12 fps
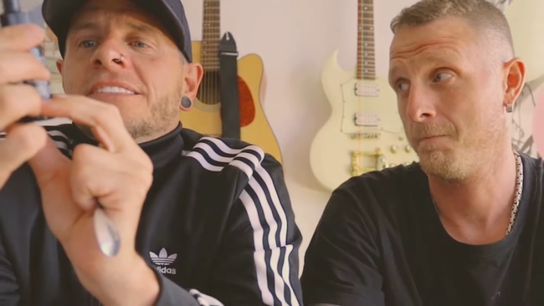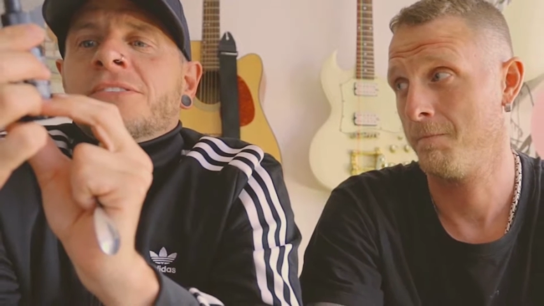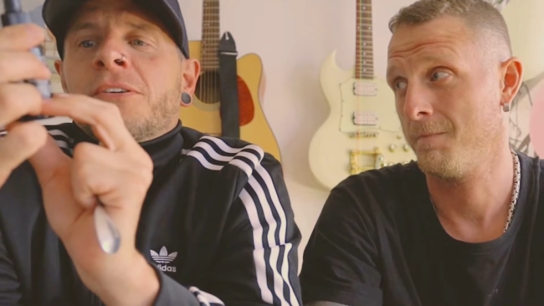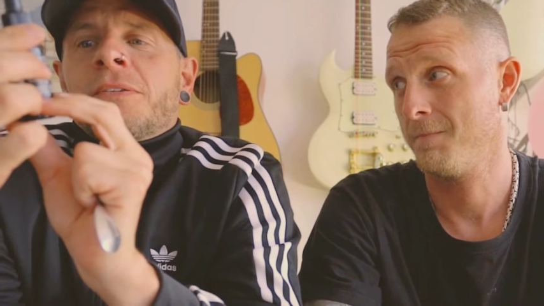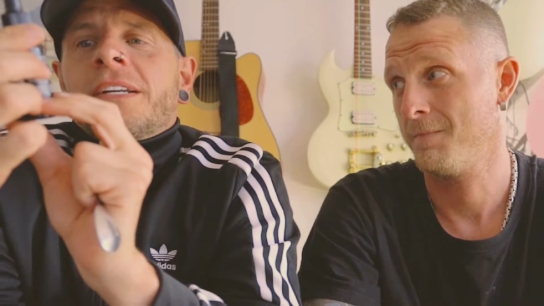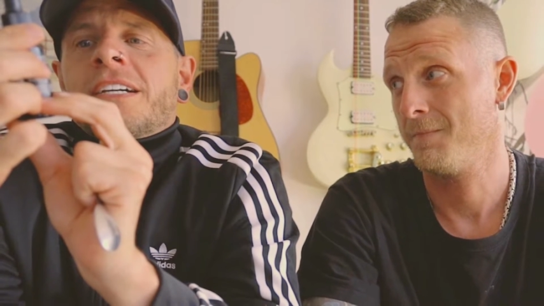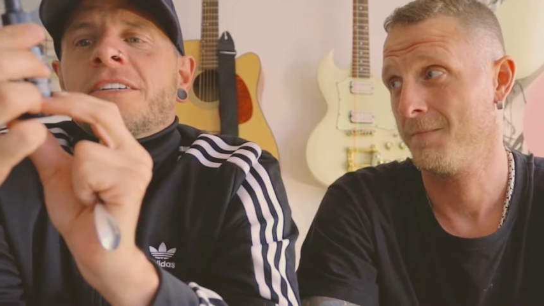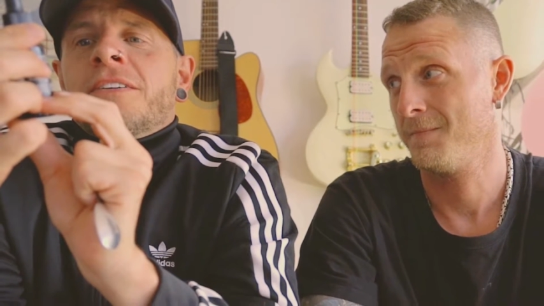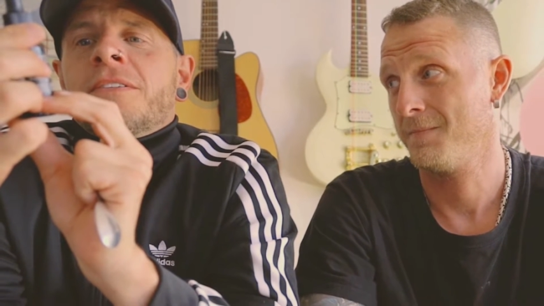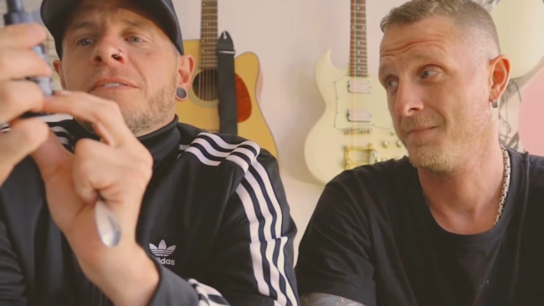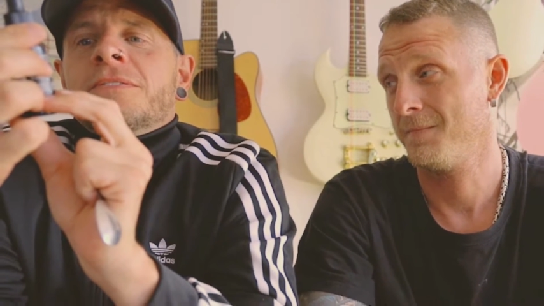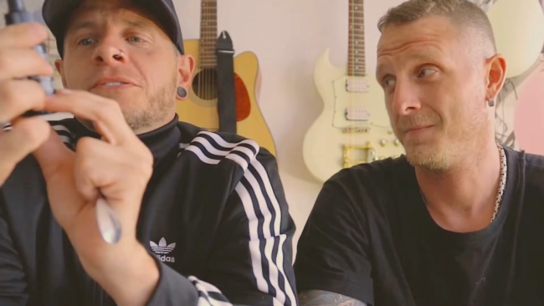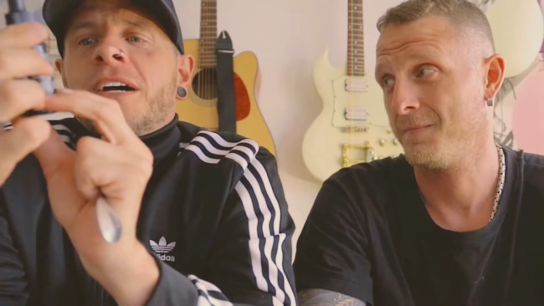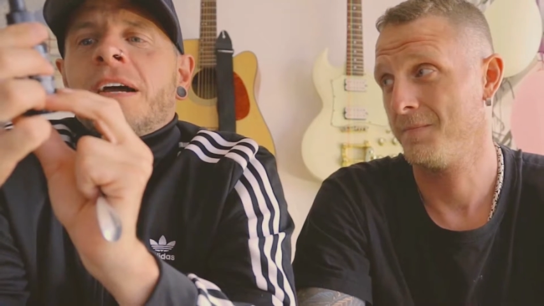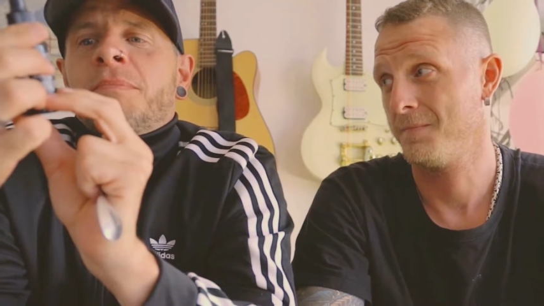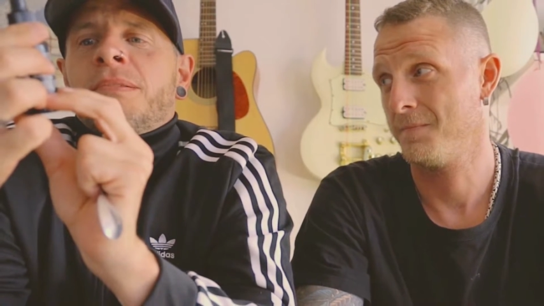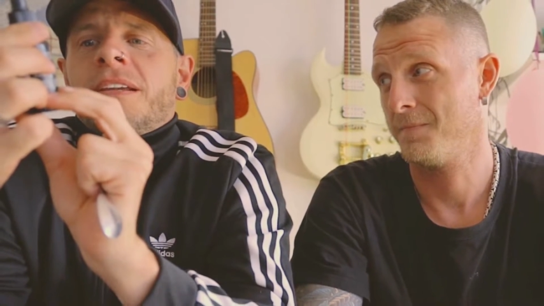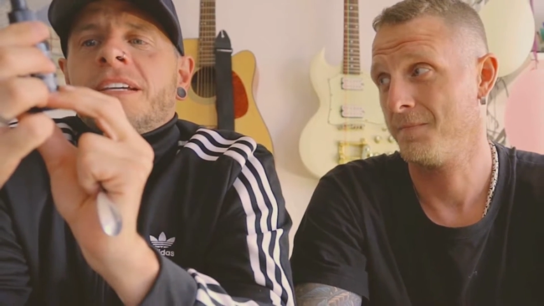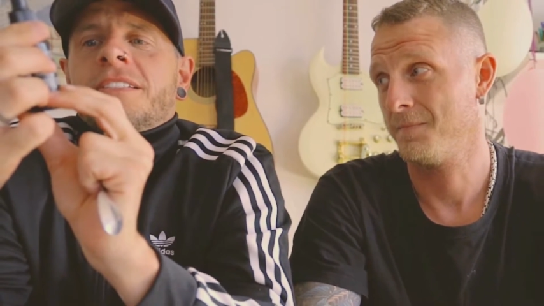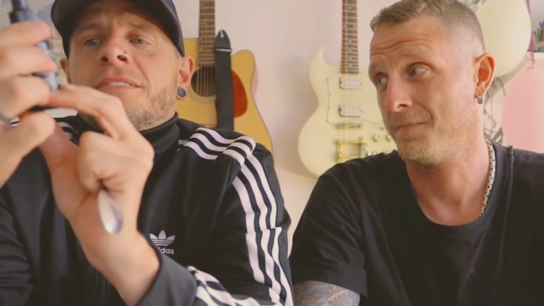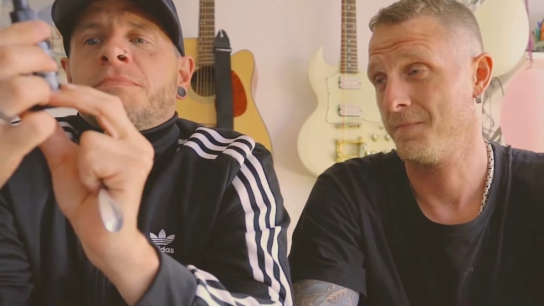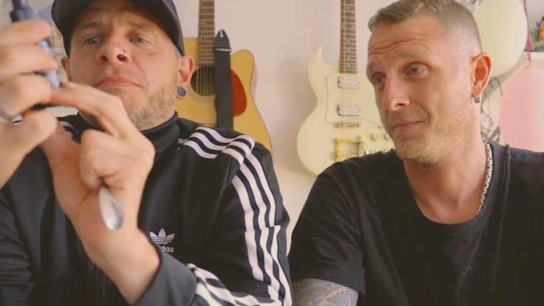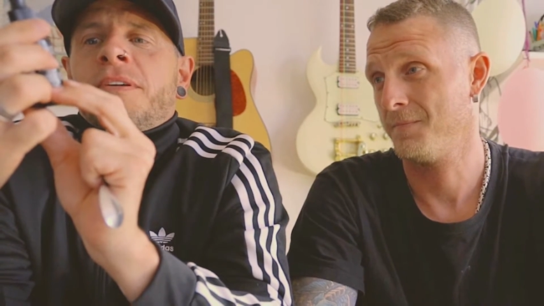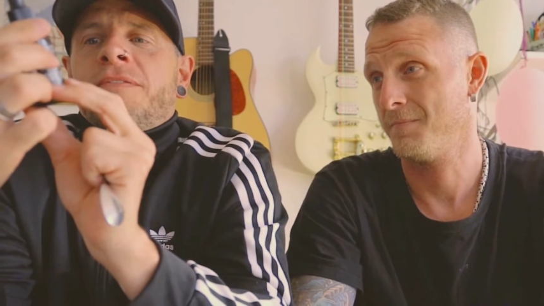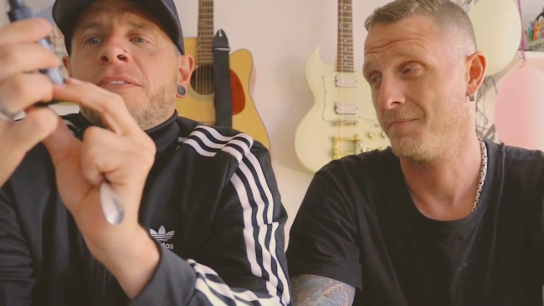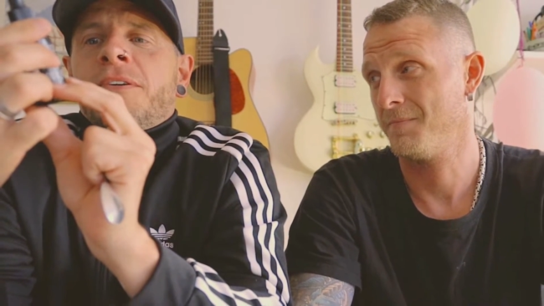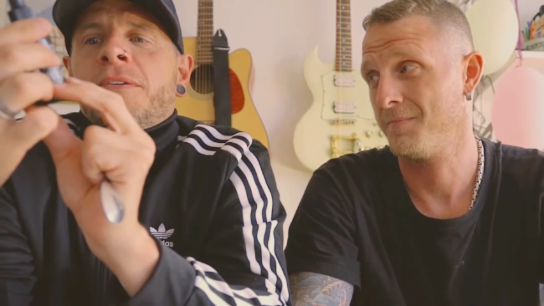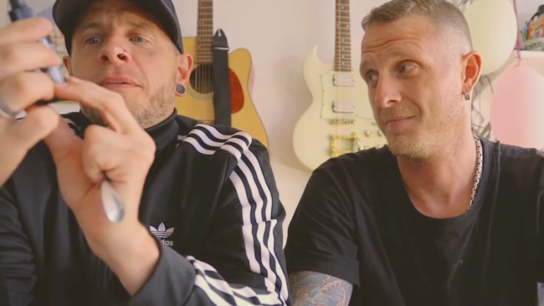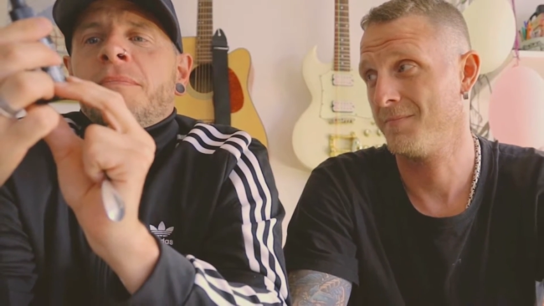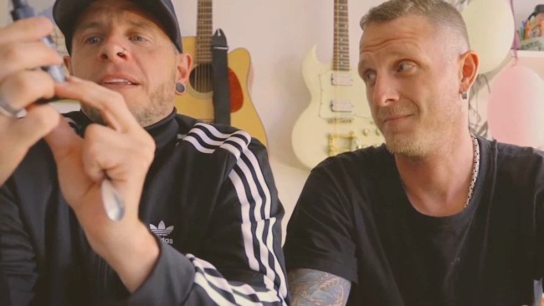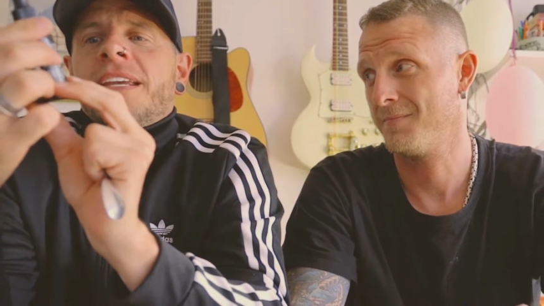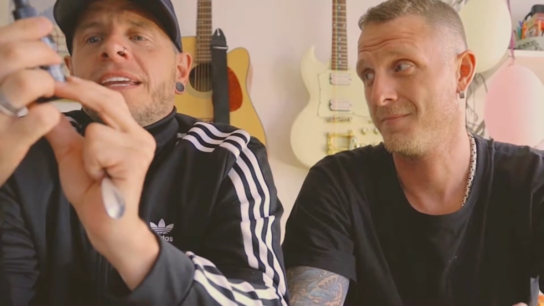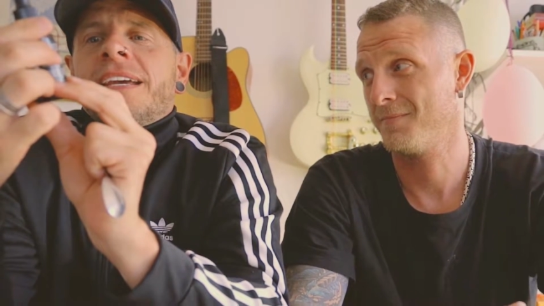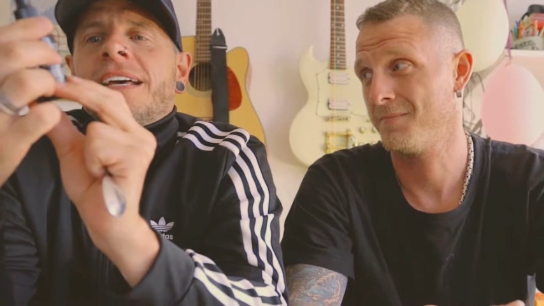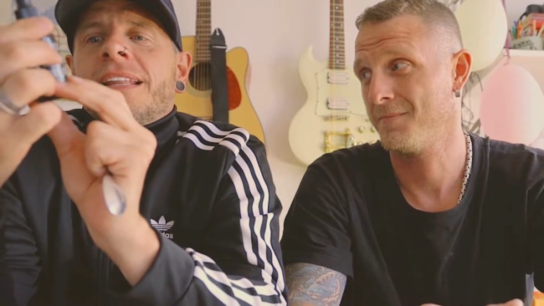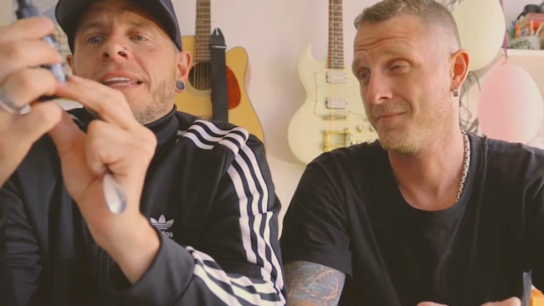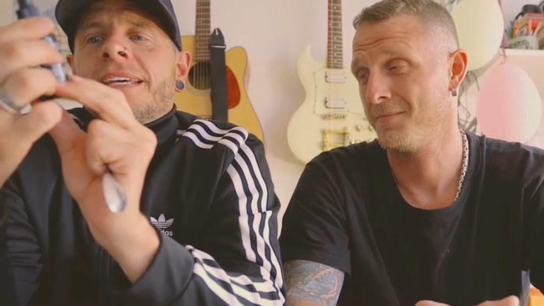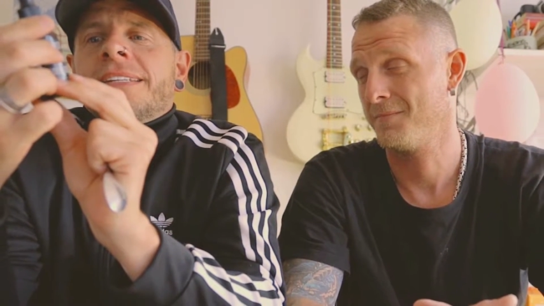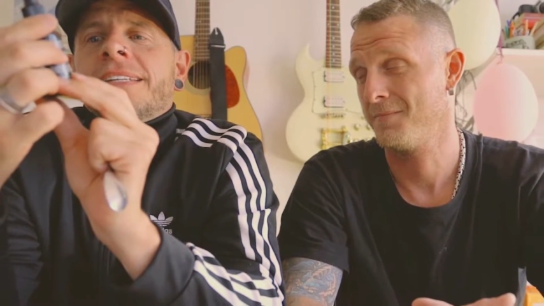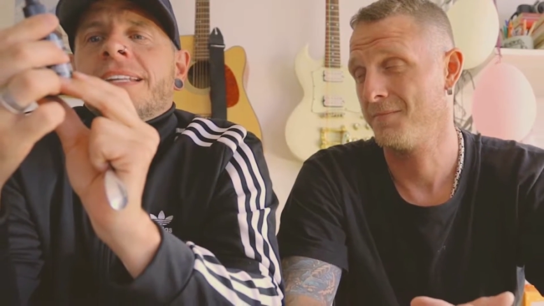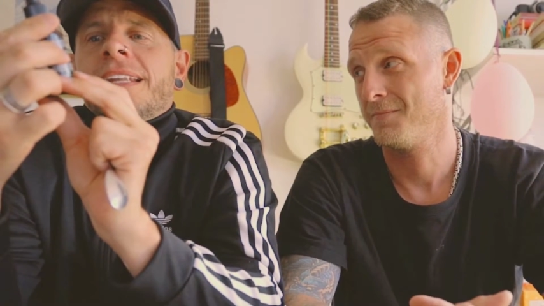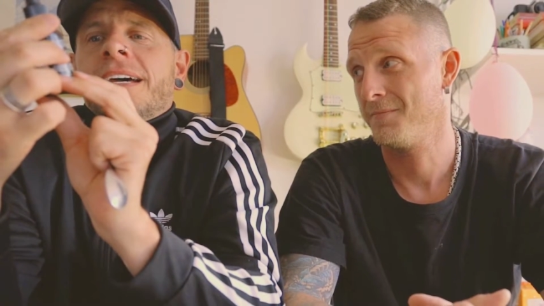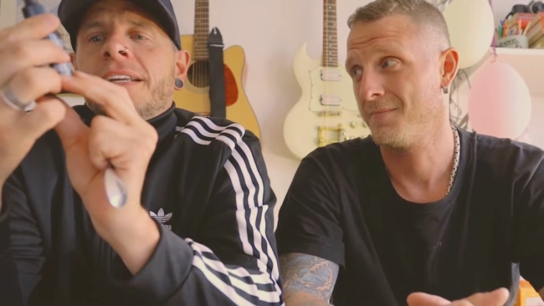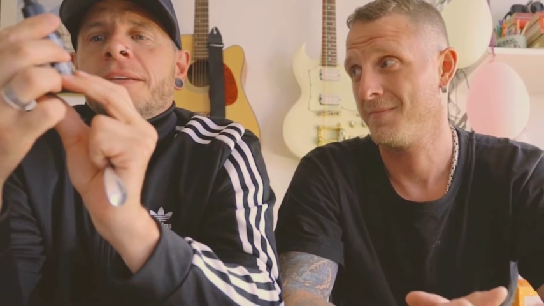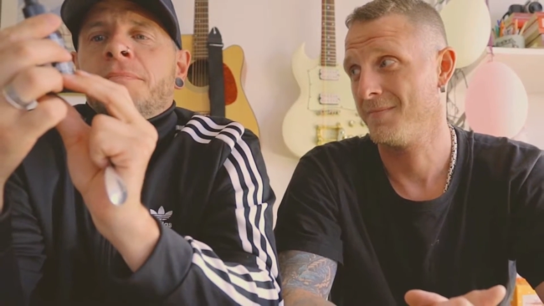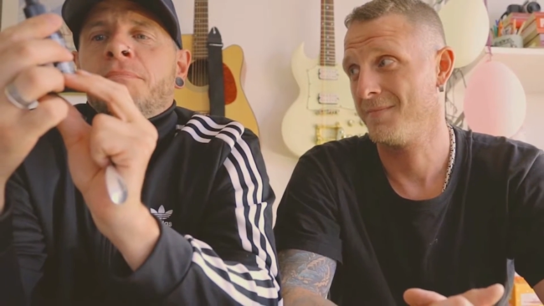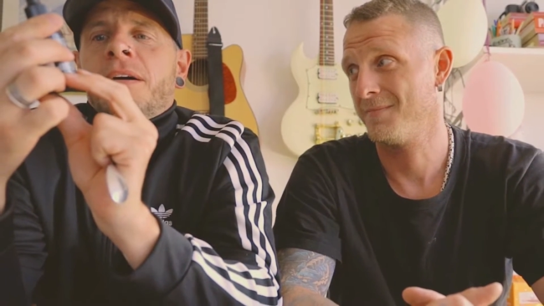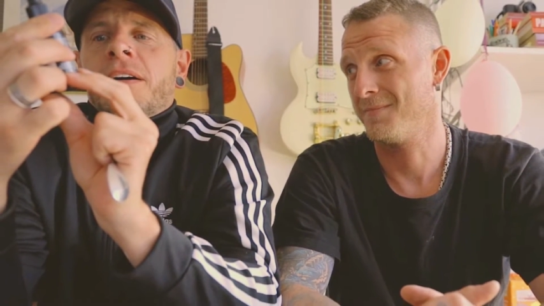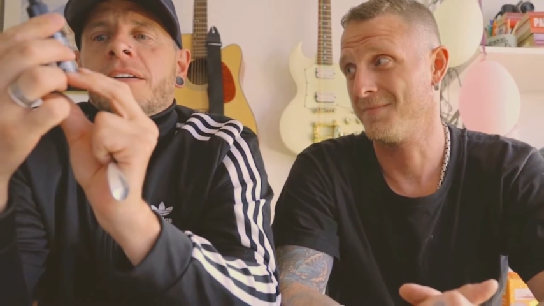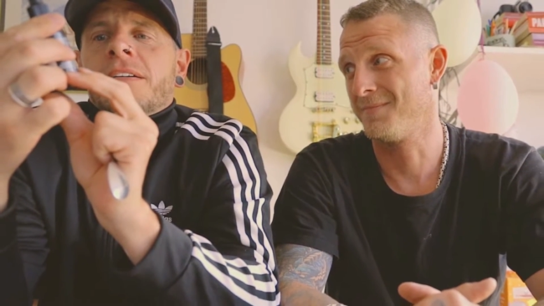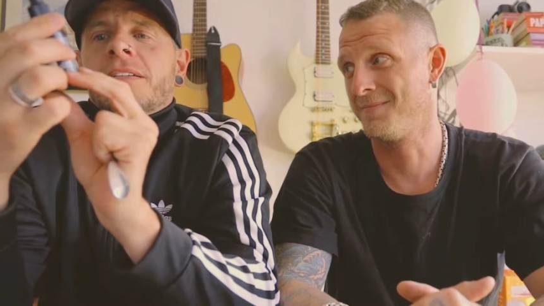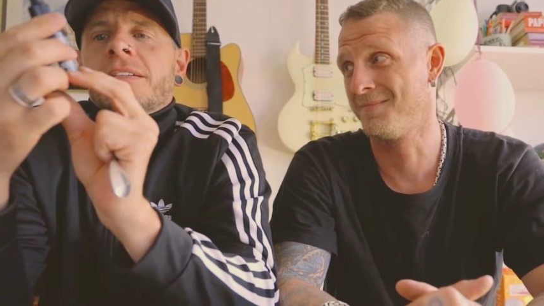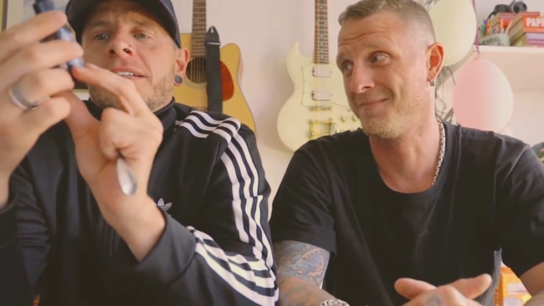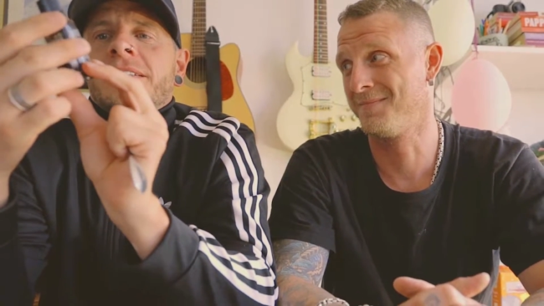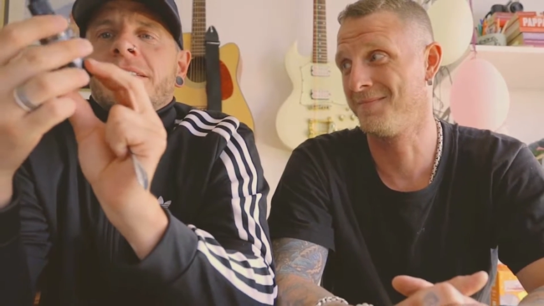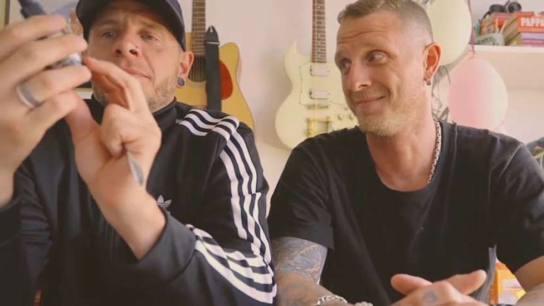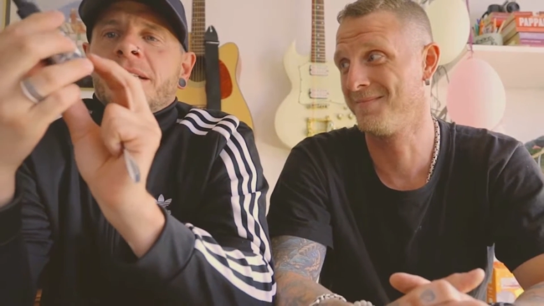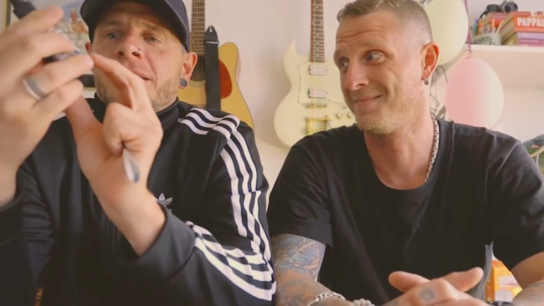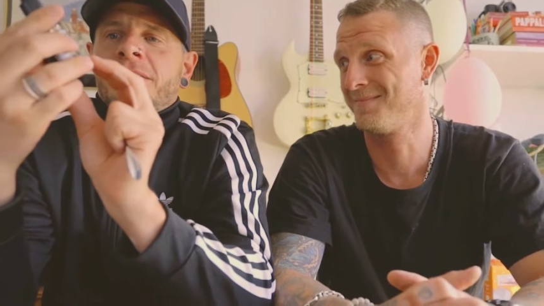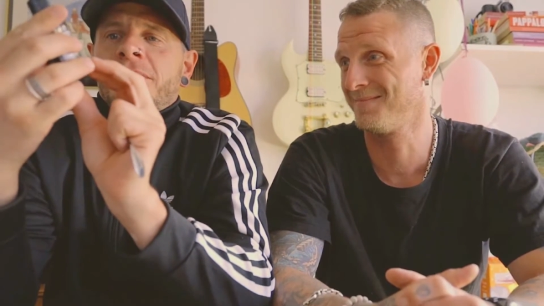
Speaker 1: Store in a cool, dry place, preferably a lead-lined bunker in the middle